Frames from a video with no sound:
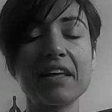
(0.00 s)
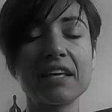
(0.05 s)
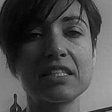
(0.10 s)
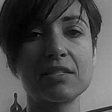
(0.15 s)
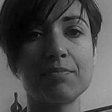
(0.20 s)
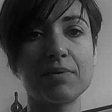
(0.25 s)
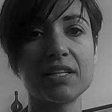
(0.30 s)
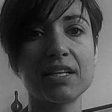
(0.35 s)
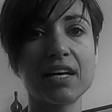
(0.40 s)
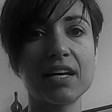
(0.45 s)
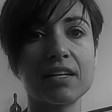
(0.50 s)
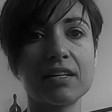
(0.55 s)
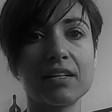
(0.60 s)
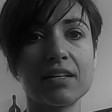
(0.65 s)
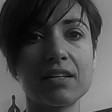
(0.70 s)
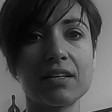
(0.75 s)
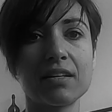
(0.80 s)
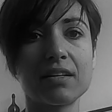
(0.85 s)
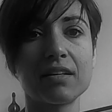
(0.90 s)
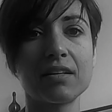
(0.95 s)
think it's bidet.
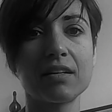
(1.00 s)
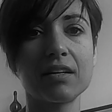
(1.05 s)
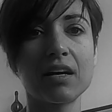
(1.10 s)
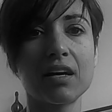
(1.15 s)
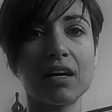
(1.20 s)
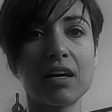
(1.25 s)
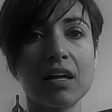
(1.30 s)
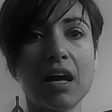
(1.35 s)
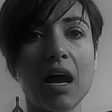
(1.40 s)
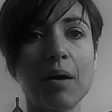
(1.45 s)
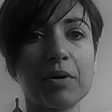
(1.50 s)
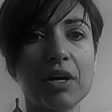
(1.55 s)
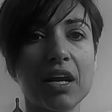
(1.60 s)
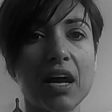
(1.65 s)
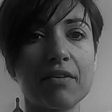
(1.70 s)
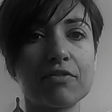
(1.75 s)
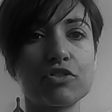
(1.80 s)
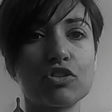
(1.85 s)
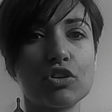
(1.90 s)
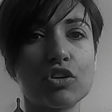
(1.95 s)
I'm gonna
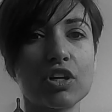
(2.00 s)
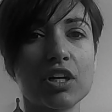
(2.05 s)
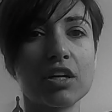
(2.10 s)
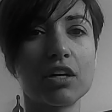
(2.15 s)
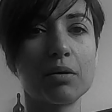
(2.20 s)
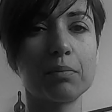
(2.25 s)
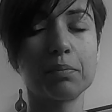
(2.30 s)
have to look it